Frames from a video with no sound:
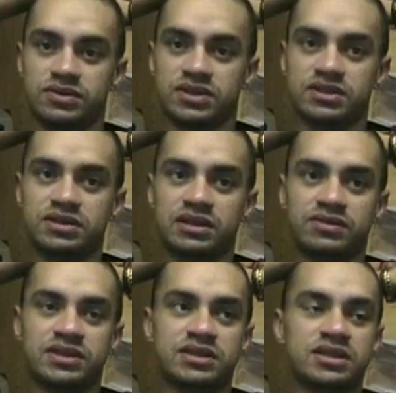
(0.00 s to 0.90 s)
We're still dealing
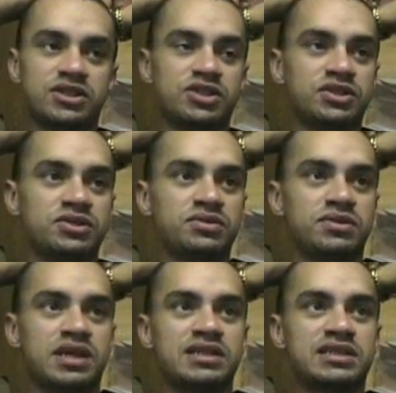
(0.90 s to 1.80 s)
with this issue.
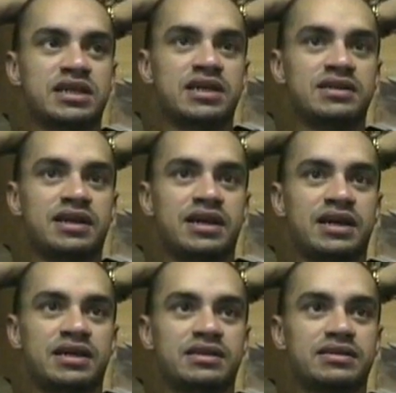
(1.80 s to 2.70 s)
Not saying
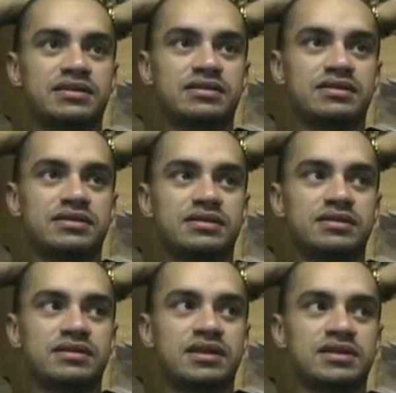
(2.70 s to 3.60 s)
that
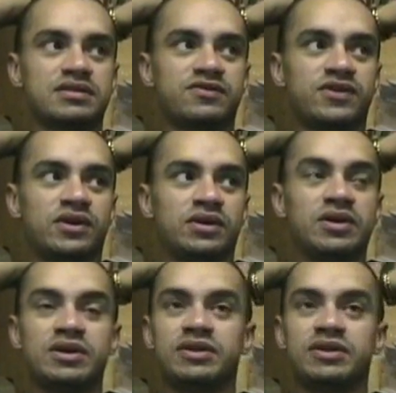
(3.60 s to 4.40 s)
it's the fault.